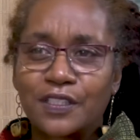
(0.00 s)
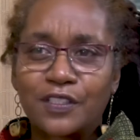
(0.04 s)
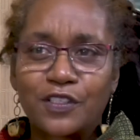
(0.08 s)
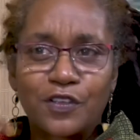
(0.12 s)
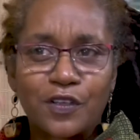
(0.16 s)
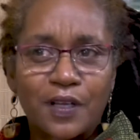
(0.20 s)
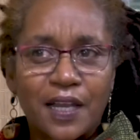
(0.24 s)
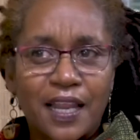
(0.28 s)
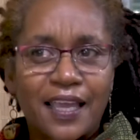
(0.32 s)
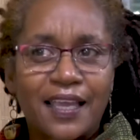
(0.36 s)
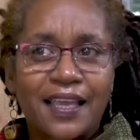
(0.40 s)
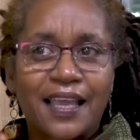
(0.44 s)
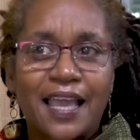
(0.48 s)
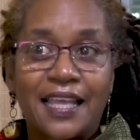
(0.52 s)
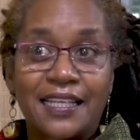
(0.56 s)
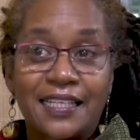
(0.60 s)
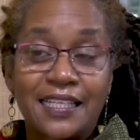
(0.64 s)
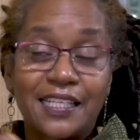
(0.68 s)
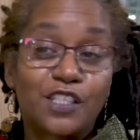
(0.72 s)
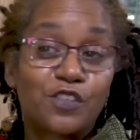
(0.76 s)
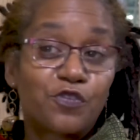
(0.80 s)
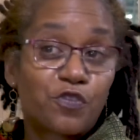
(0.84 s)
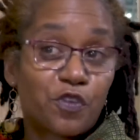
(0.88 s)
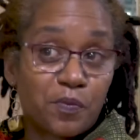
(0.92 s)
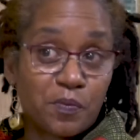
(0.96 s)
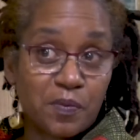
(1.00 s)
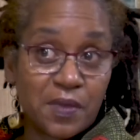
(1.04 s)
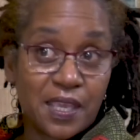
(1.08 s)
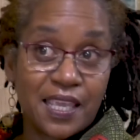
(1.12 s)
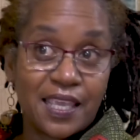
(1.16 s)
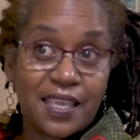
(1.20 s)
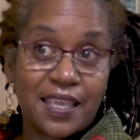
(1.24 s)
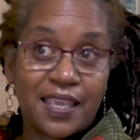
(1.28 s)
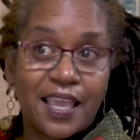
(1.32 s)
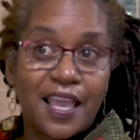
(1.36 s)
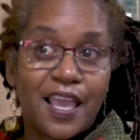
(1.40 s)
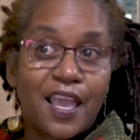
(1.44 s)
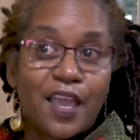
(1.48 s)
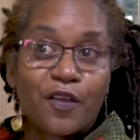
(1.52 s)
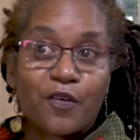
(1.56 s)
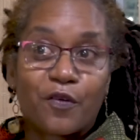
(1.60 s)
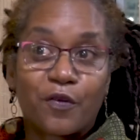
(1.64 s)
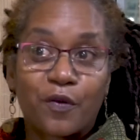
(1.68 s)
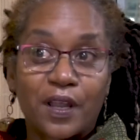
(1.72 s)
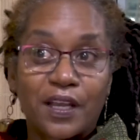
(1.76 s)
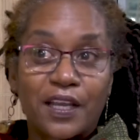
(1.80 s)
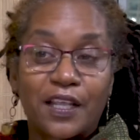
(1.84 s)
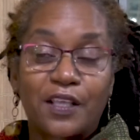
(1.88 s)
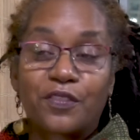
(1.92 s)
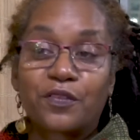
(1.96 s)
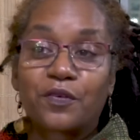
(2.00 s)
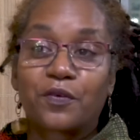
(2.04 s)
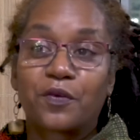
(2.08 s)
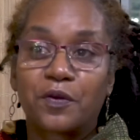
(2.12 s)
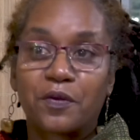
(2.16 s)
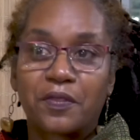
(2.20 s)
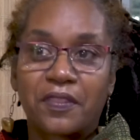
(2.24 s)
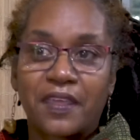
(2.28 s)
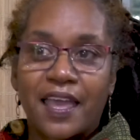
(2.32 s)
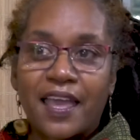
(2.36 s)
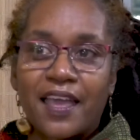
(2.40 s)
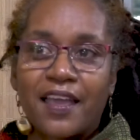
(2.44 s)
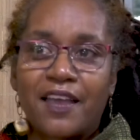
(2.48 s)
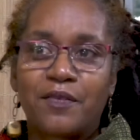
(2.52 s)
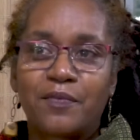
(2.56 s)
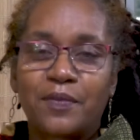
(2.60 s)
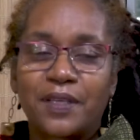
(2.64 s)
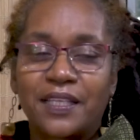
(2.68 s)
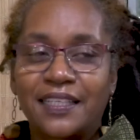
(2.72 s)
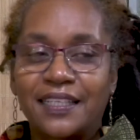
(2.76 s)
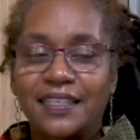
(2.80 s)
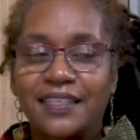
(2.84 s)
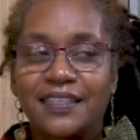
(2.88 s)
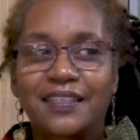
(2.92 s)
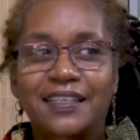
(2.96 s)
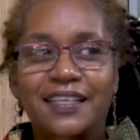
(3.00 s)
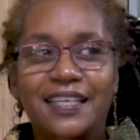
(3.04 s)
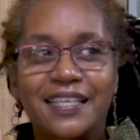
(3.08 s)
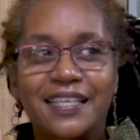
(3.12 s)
and you're like, at least for me, running through them, and